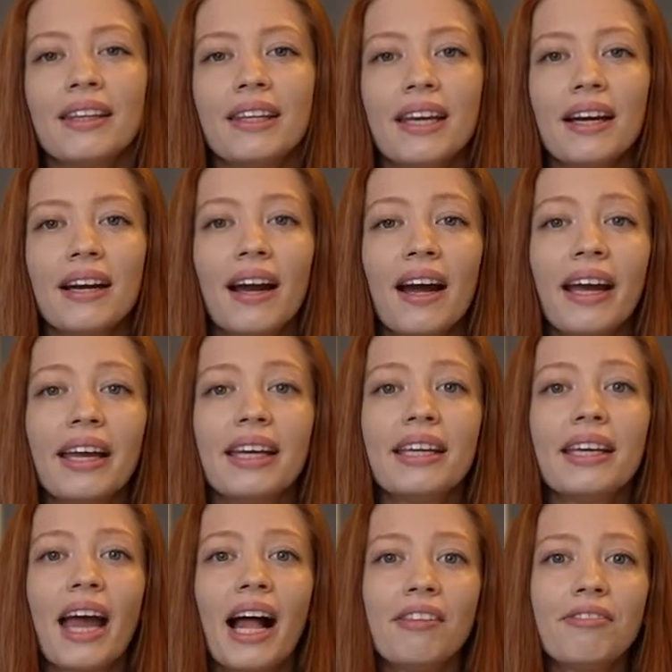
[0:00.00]
They are high
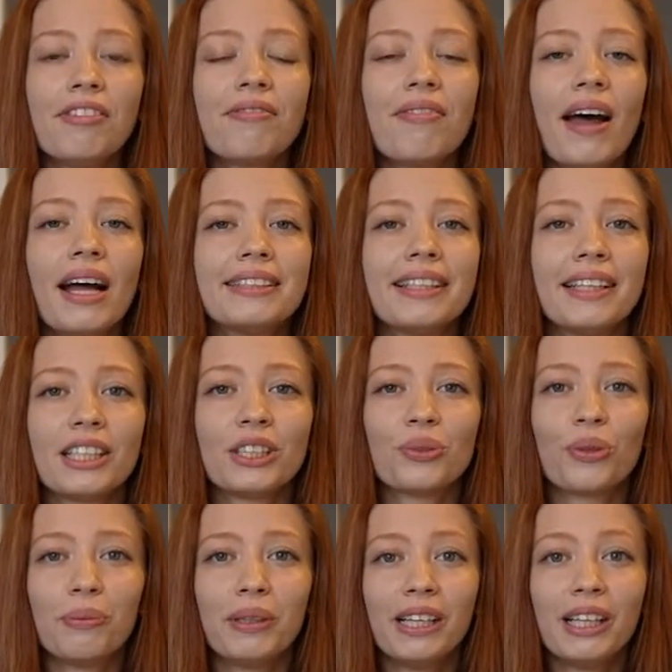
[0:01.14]
in healthy fats and
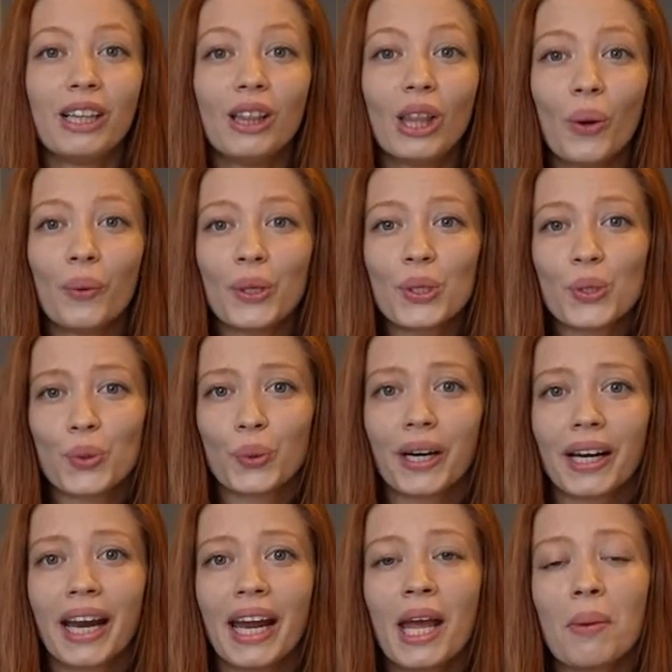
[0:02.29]
extremely low in
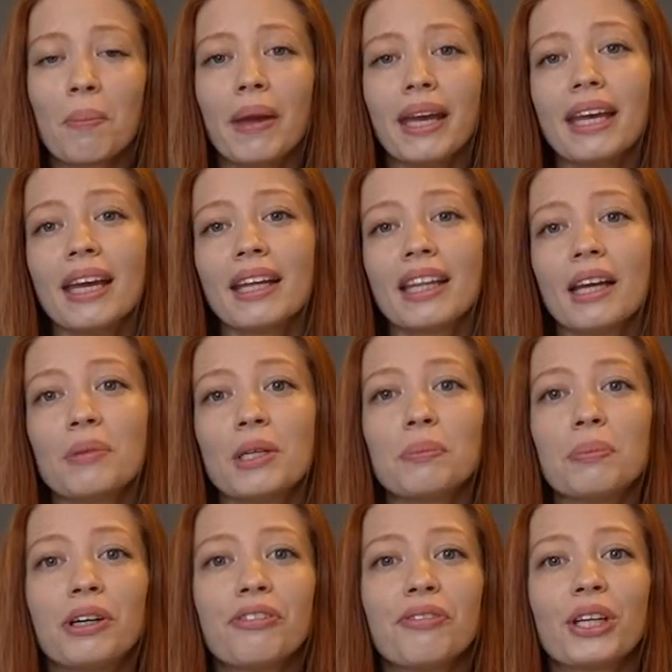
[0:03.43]
sugar, making them the
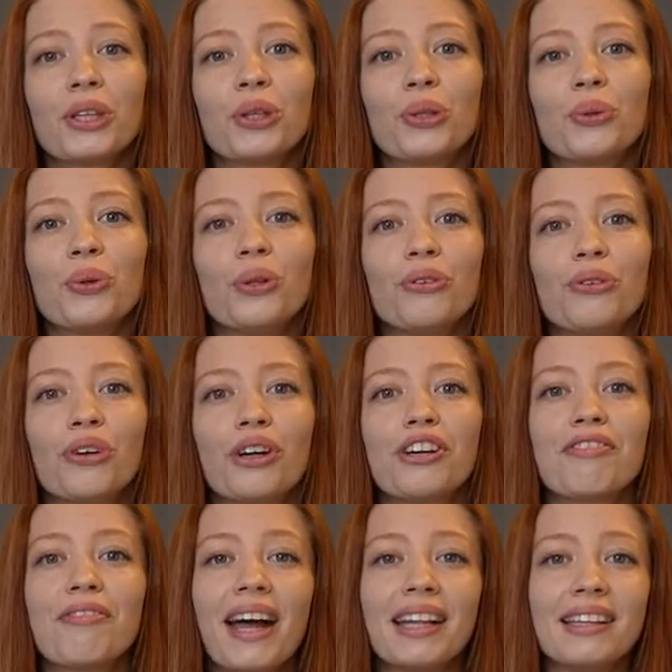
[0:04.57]
perfect tool for a
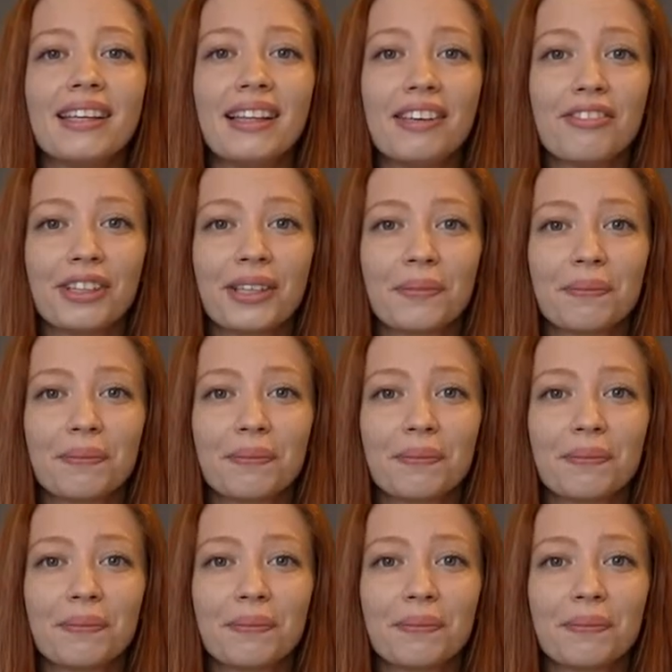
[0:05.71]
fatty liver.